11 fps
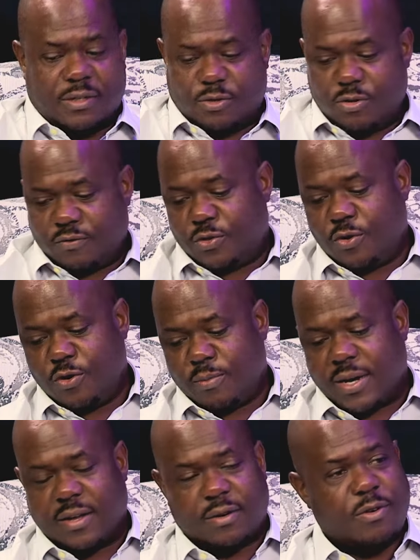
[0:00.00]
as you have torn
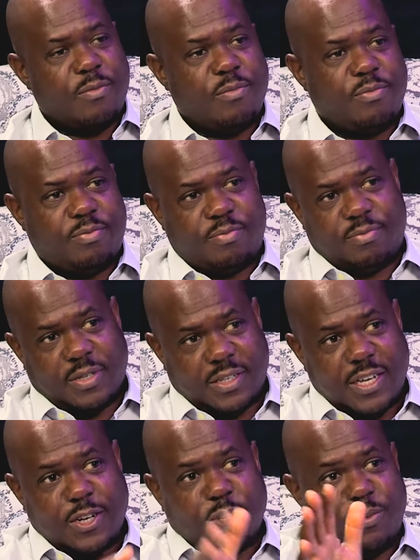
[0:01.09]
my robe, the
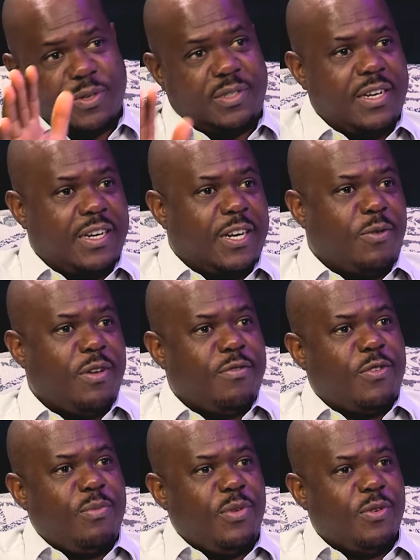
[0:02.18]
kingdom is taken away
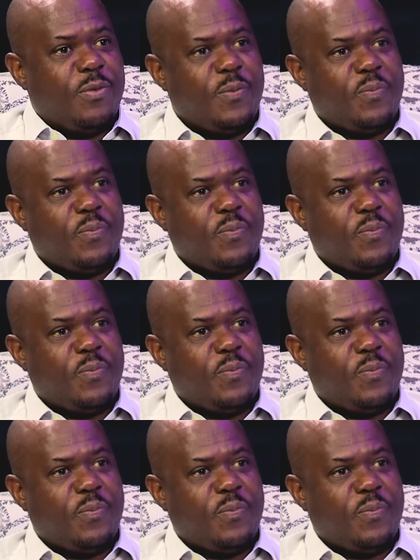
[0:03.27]
from you.